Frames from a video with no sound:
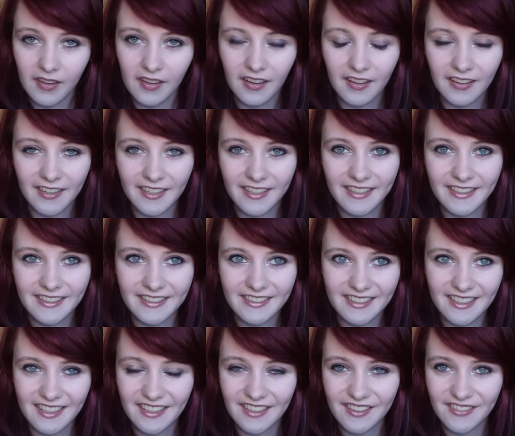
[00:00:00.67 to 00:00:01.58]
Hi,
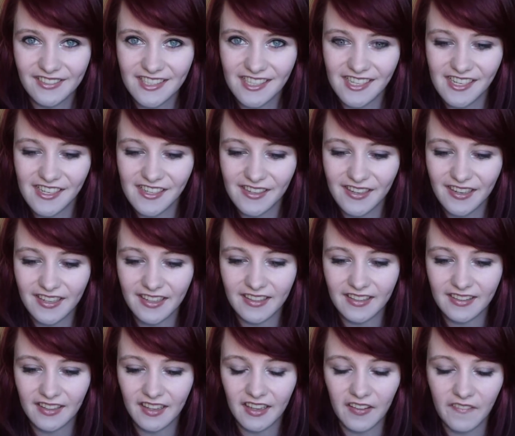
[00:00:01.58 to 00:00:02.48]
today's video is
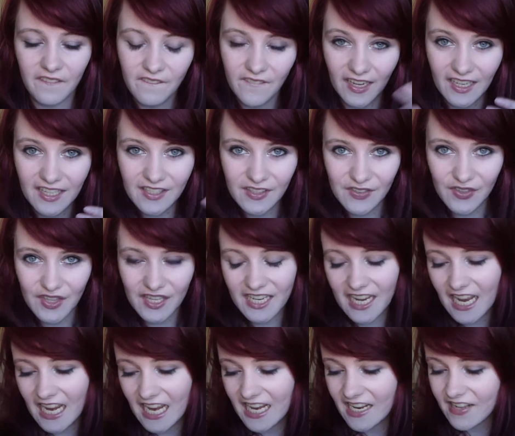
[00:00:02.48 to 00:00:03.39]
a face of the
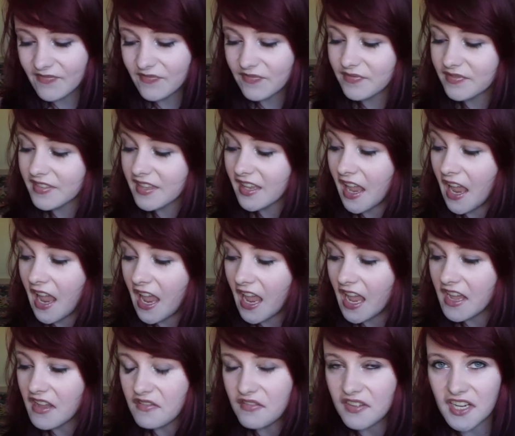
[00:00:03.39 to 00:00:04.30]
day
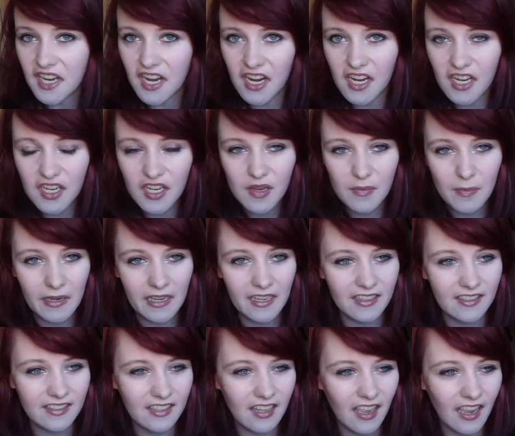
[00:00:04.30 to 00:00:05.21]
video
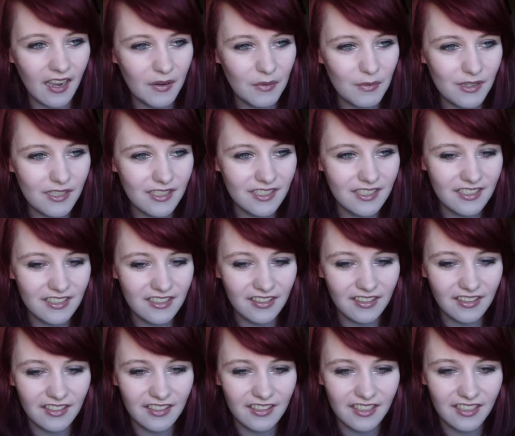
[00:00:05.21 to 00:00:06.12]
because I was
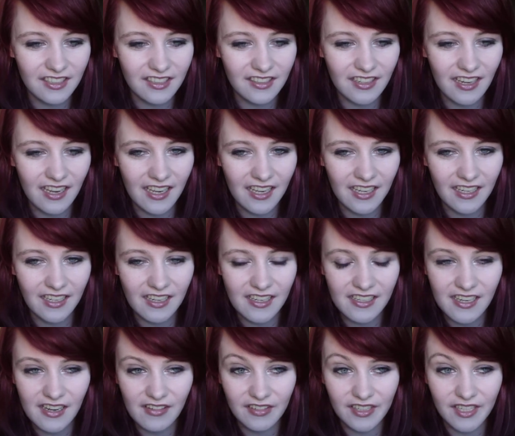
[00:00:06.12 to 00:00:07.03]
trying to do a
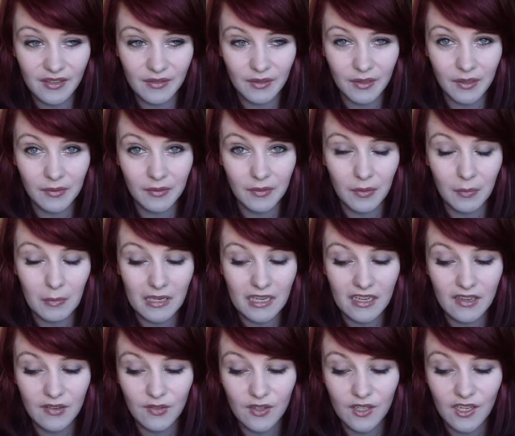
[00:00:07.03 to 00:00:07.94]
get ready with
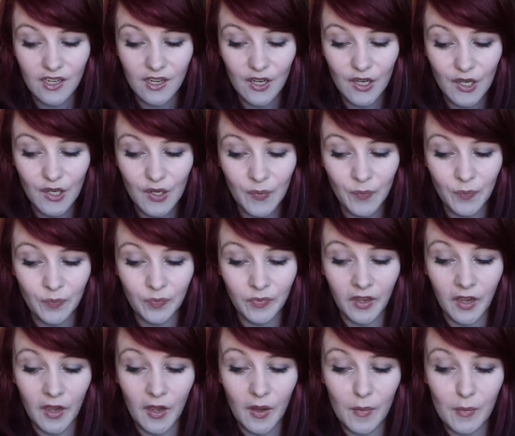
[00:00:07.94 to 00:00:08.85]
me video
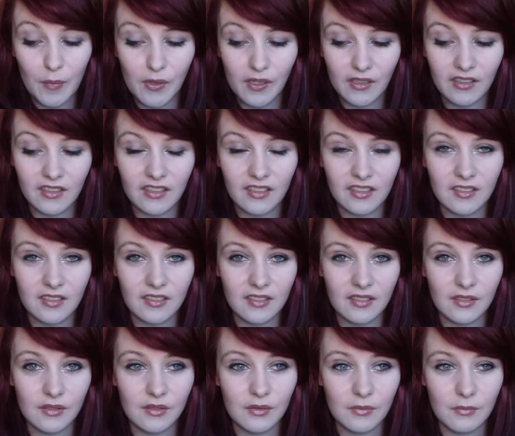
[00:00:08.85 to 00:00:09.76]
but
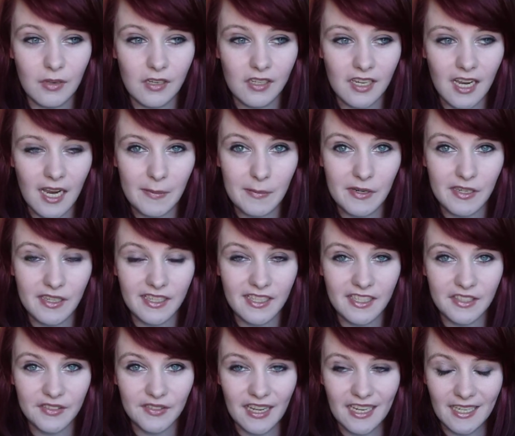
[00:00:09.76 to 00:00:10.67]
my camera
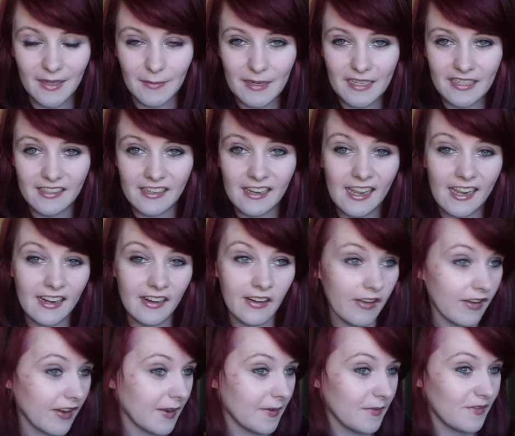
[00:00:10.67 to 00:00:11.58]
is failing me today and
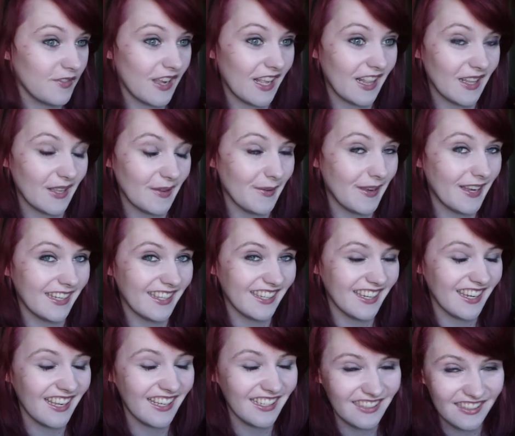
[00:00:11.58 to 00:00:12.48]
I'm failing me
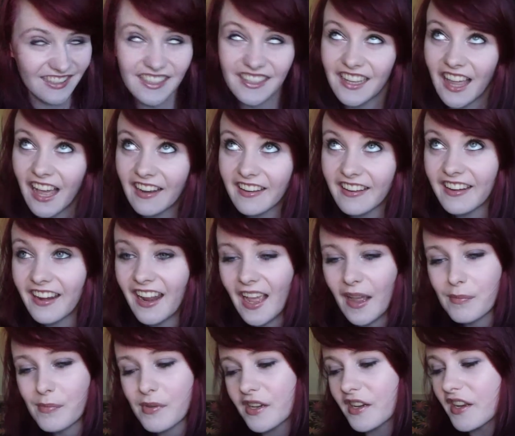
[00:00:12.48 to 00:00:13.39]
today so that didn't
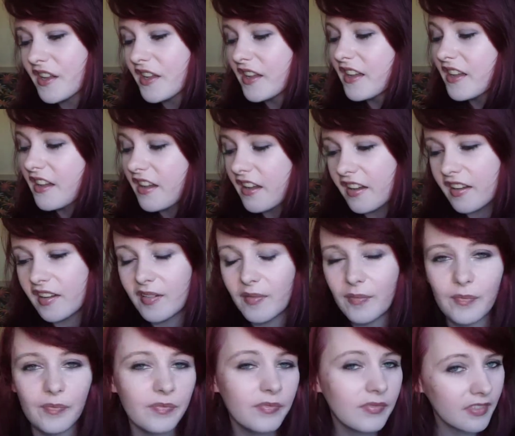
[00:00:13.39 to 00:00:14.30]
happen.
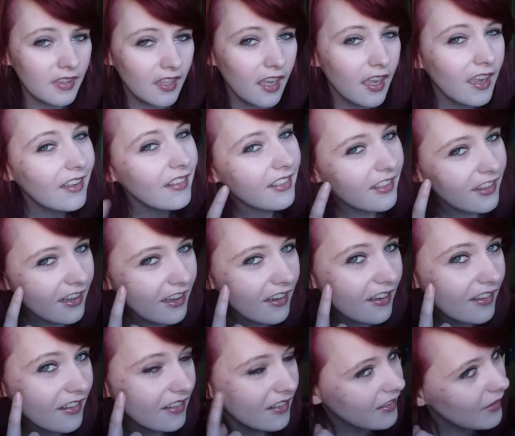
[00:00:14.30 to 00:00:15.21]
Um,
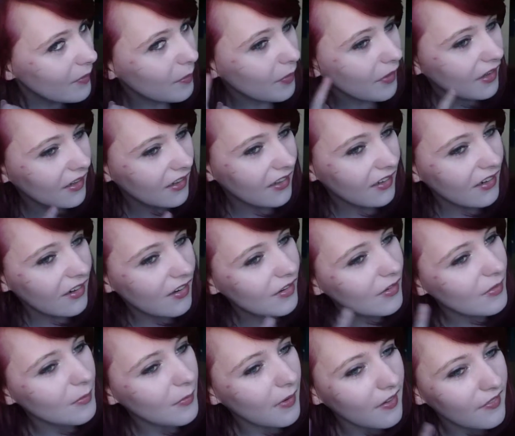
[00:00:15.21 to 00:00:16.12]
excuse the burn
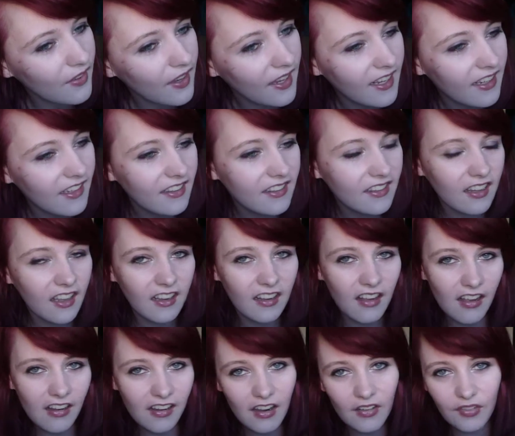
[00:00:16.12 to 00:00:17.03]
on my face, I
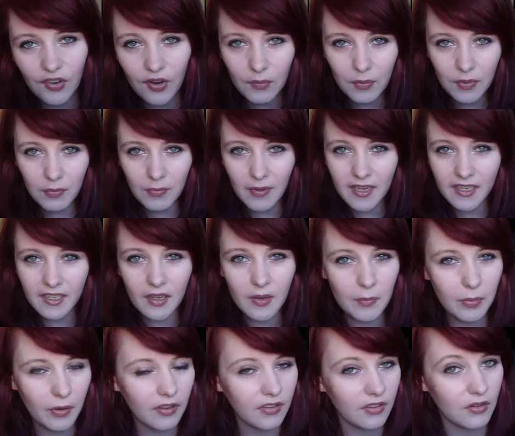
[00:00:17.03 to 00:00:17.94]
can't cover it with makeup
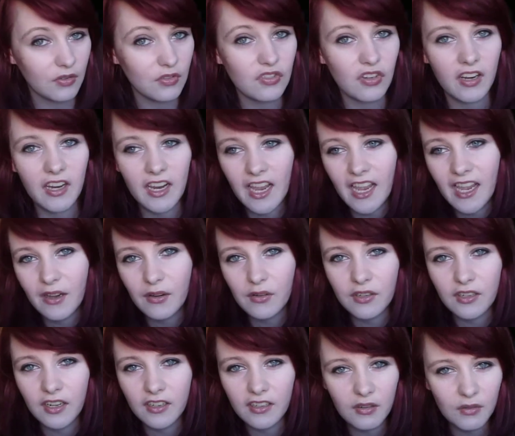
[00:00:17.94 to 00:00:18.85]
because it'll dry it out
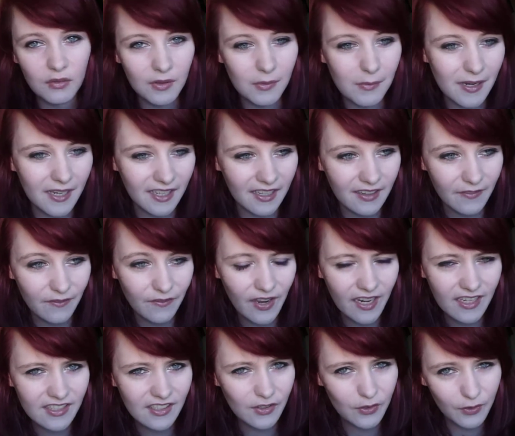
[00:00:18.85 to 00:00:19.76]
and I don't want to make it
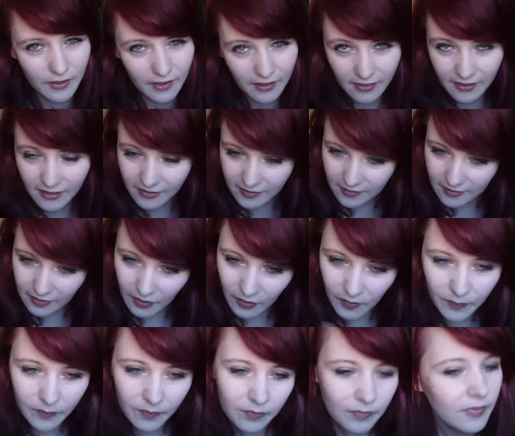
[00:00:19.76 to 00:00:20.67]
infected or anything so
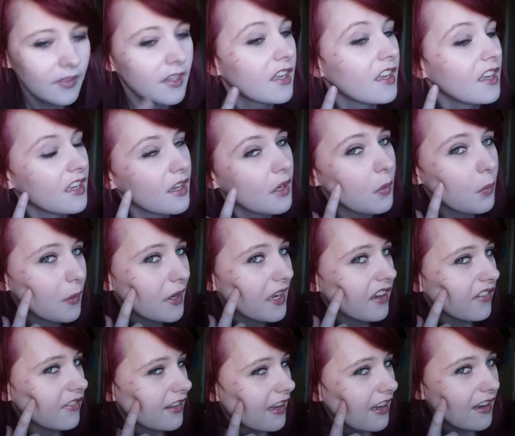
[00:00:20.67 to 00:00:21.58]
we
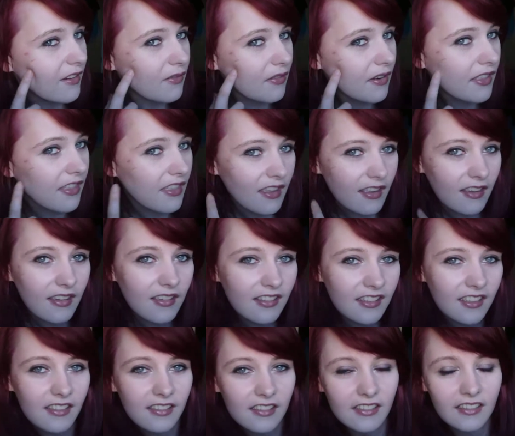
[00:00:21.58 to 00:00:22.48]
have to live with this
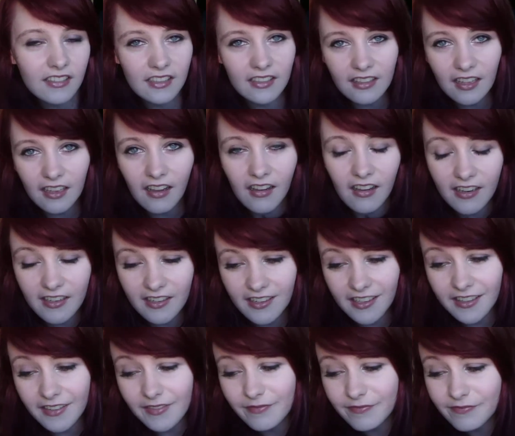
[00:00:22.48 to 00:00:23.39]
just like I
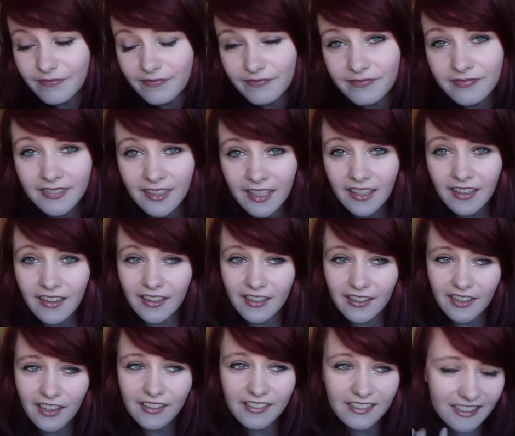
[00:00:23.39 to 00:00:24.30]
do. I
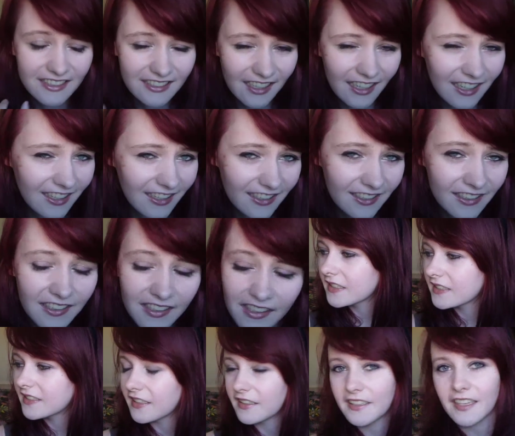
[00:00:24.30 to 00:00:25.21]
know it's sad.
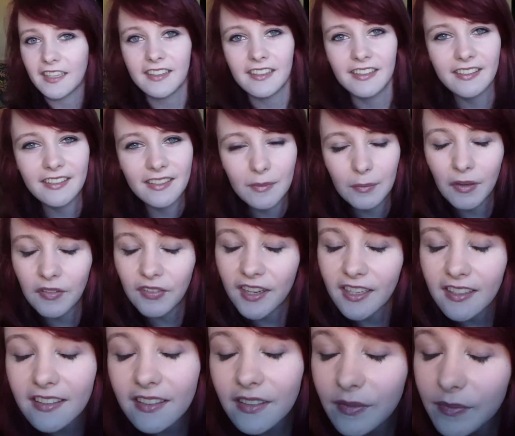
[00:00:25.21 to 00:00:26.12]
So yeah, this is my
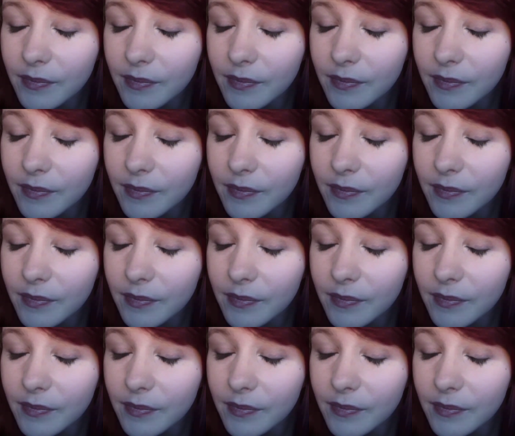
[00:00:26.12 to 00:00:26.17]
face.